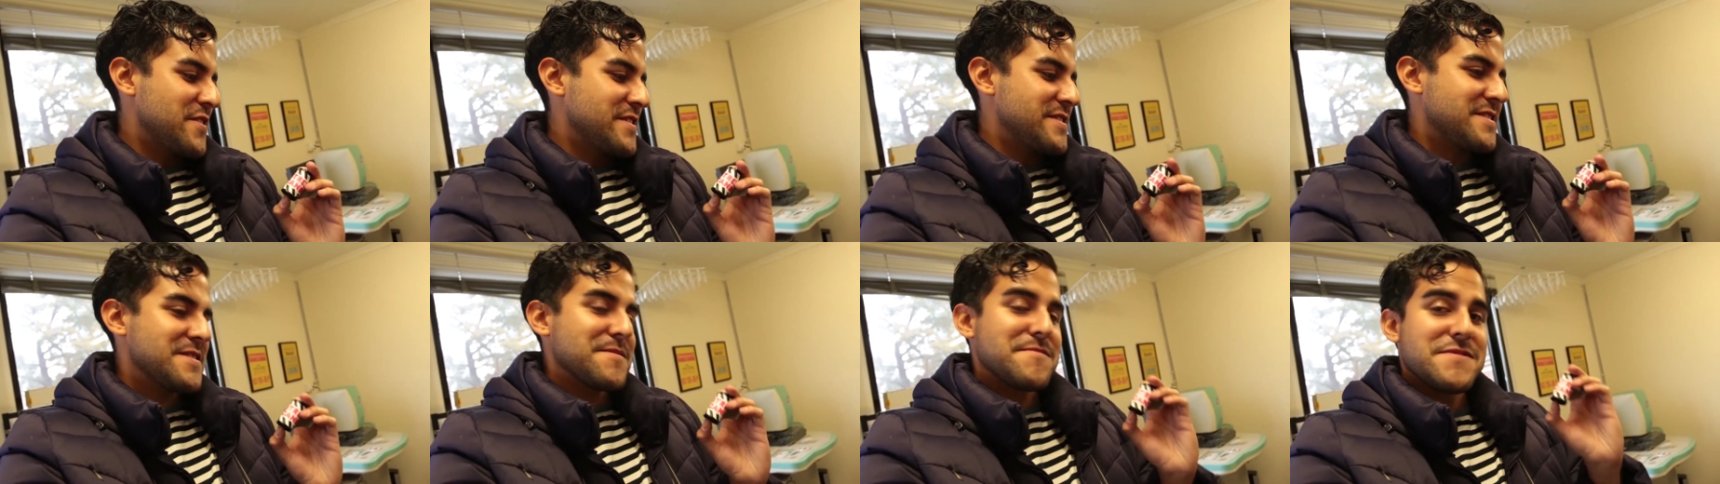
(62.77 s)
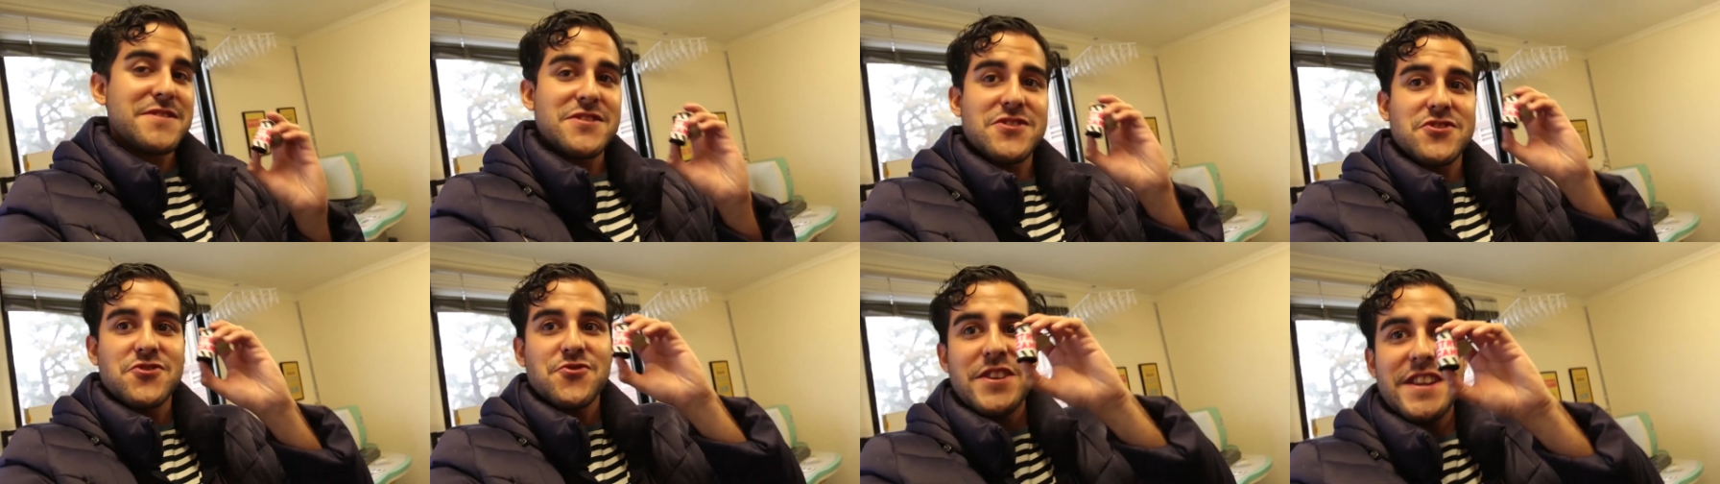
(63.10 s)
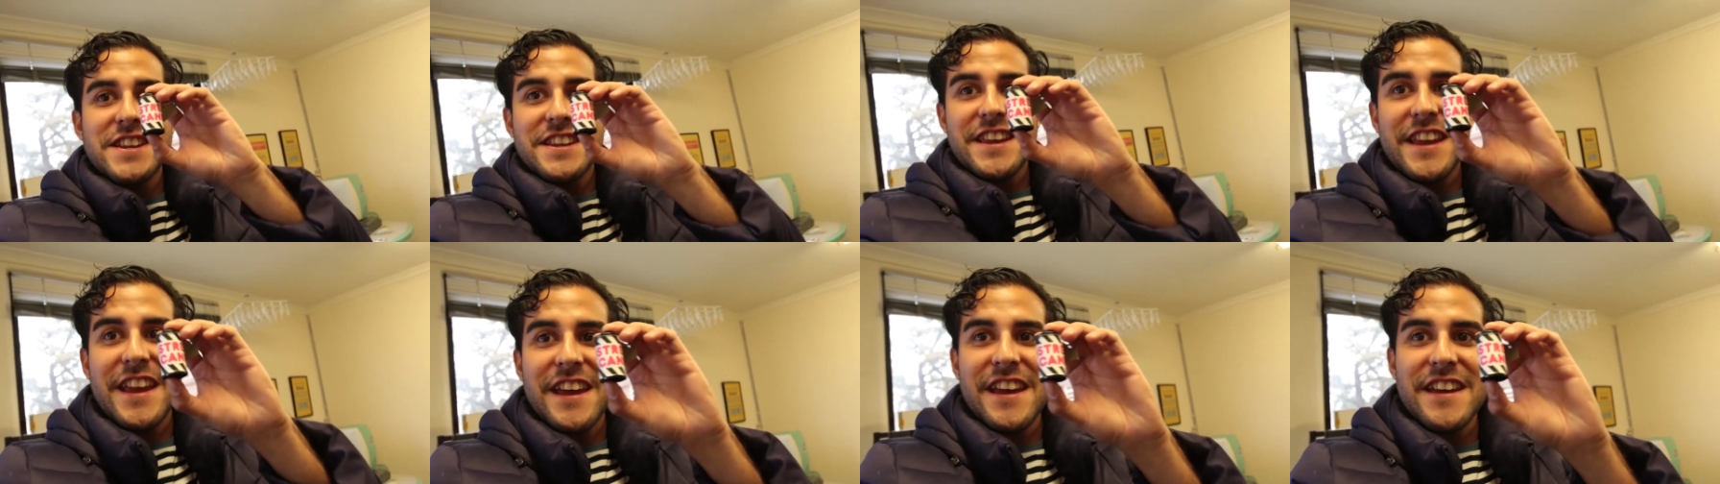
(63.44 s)
If you watch any
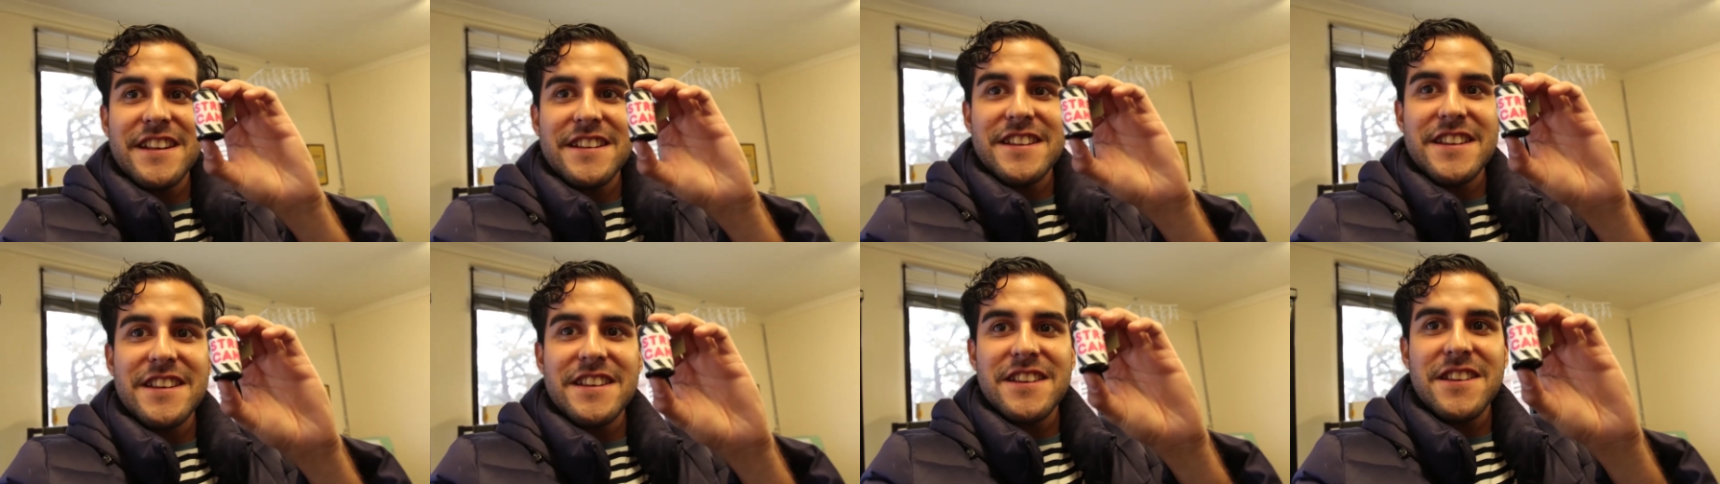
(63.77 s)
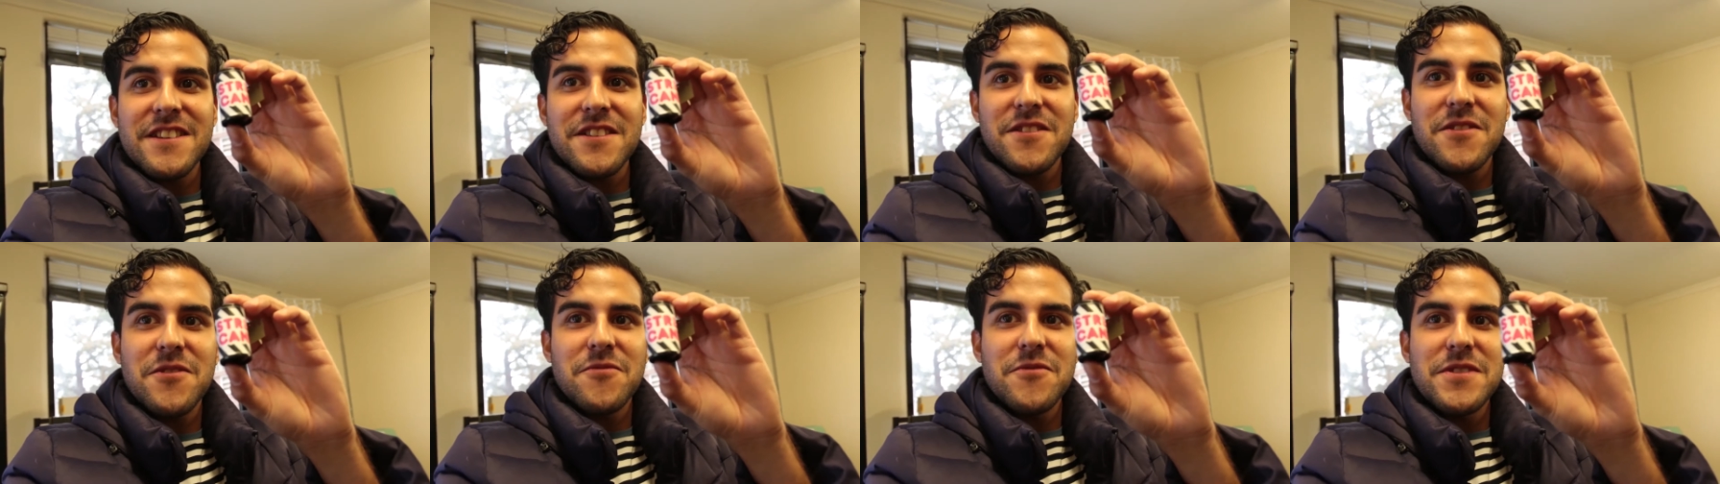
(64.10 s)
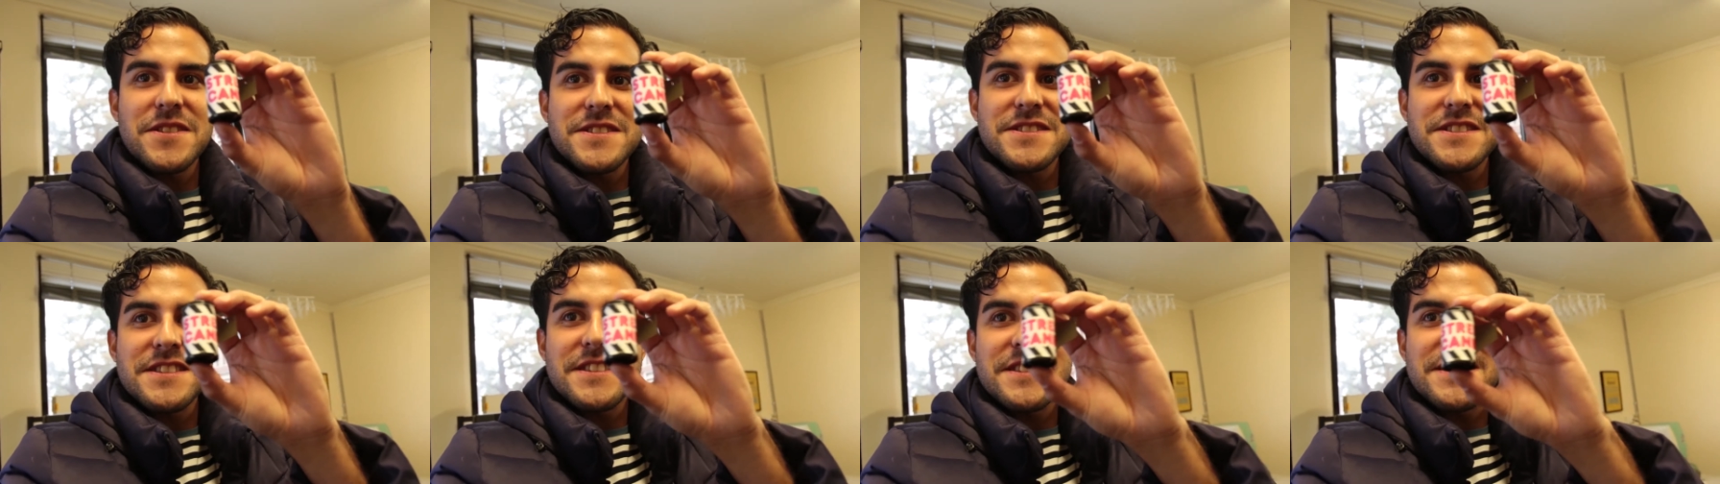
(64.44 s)
of the black and white
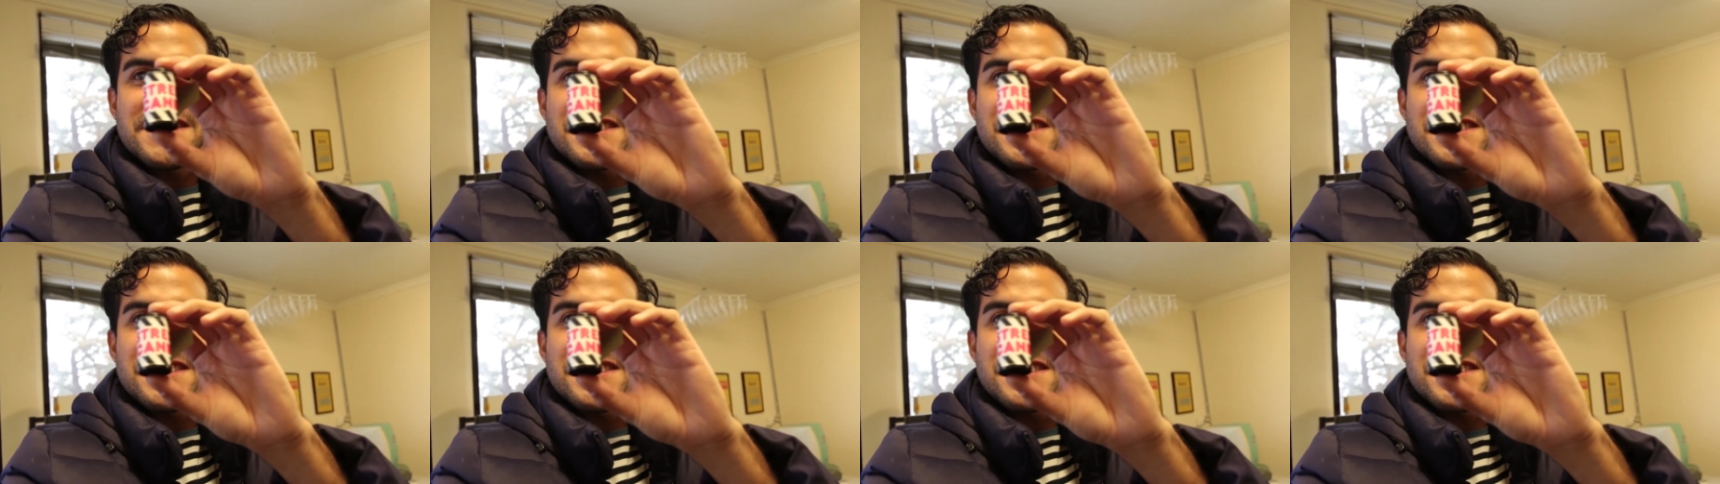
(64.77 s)
film